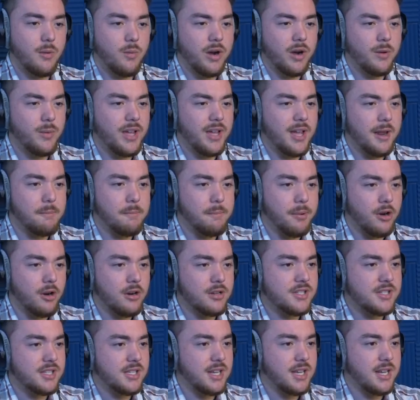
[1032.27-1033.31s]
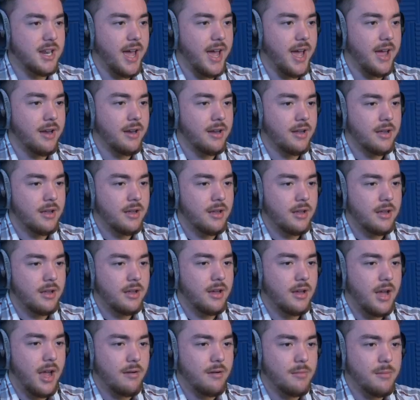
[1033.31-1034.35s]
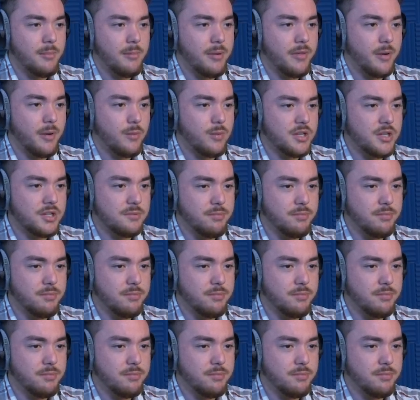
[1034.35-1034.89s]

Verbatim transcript: where do we get birdseed at? I remember there was